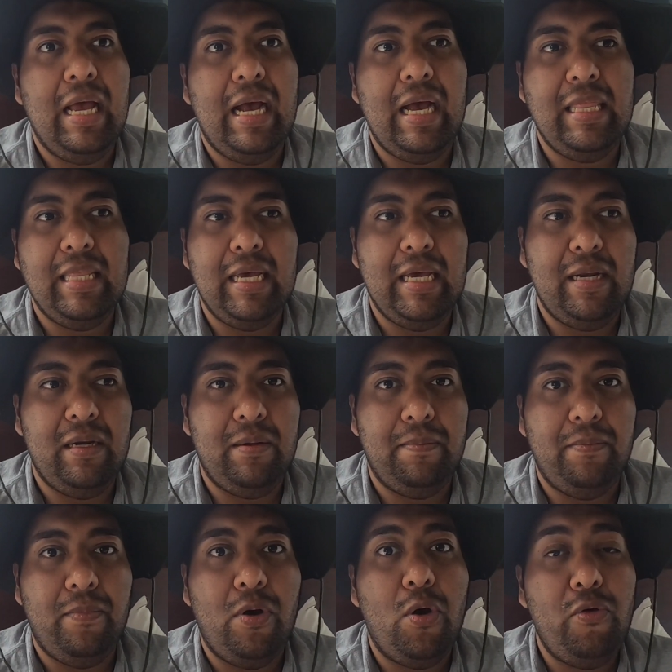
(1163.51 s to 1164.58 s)
and then
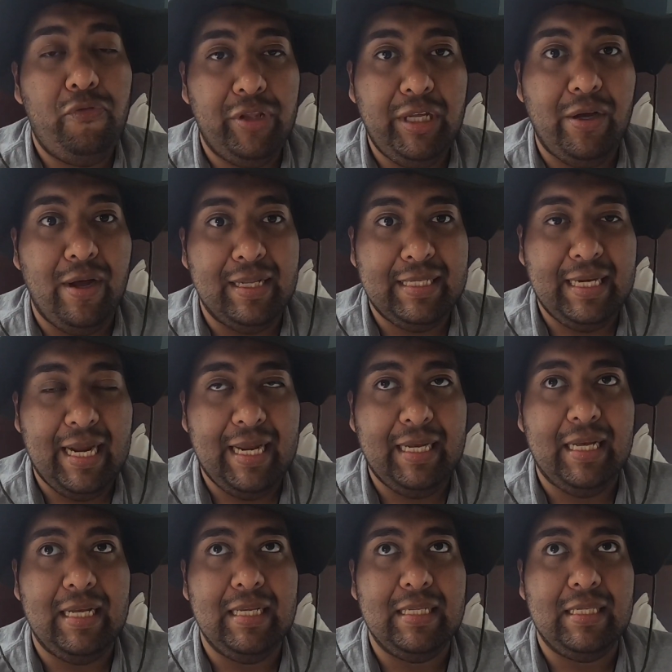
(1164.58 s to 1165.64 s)
hopefully go out tonight,
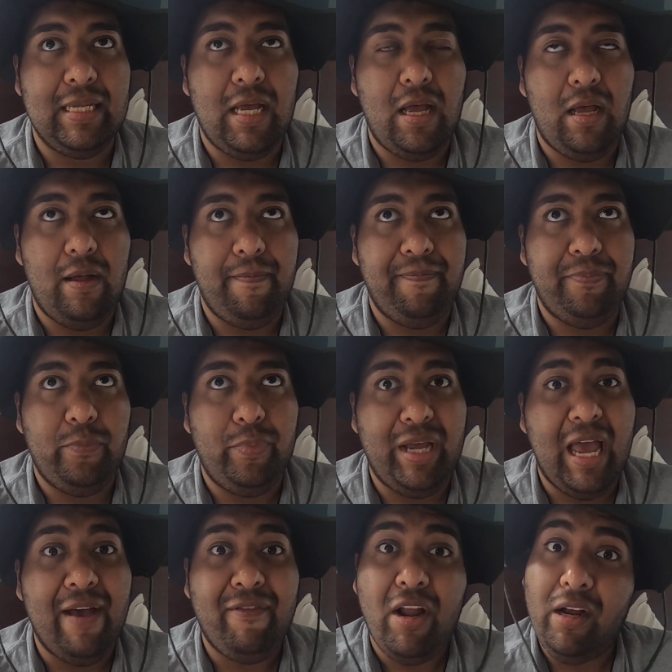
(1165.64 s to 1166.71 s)
because we
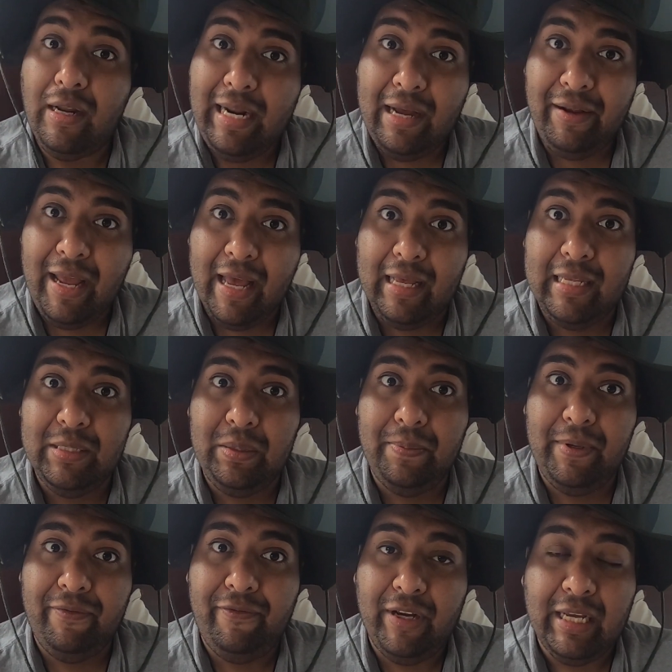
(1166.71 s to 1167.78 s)
have not gone out yet because we've
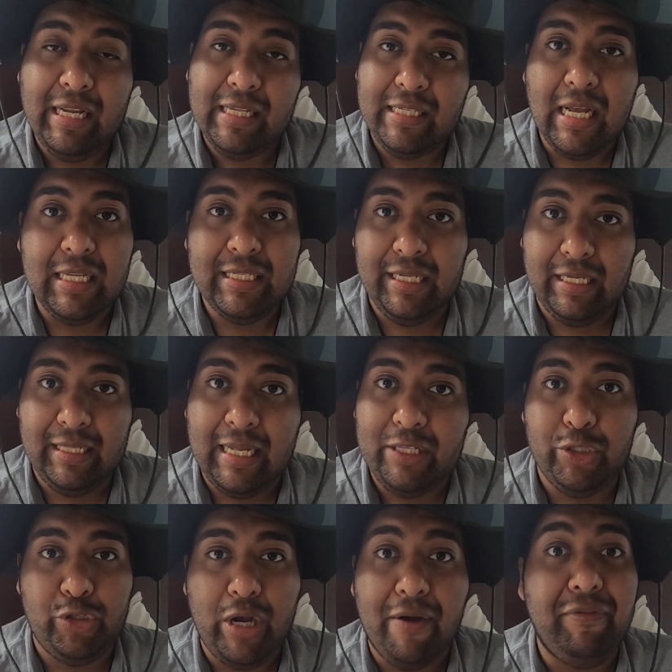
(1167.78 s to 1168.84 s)
been fucking exhausted. That's
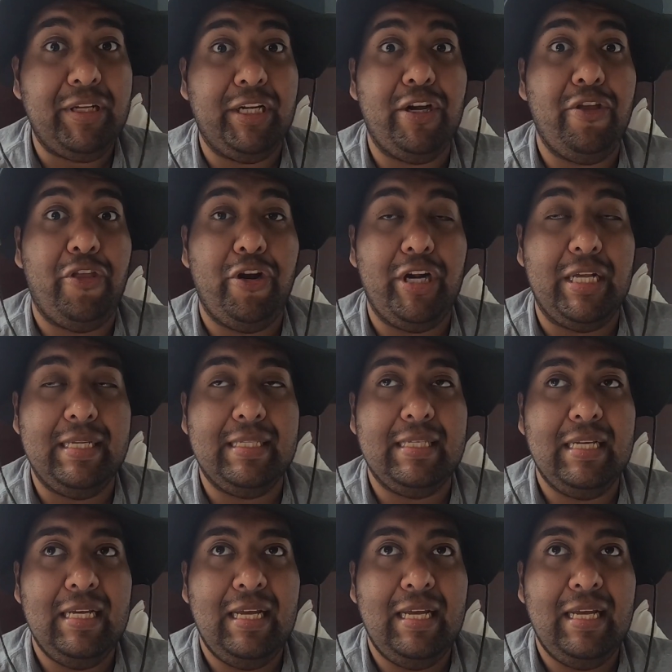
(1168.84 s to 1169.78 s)
traveling in your 30s.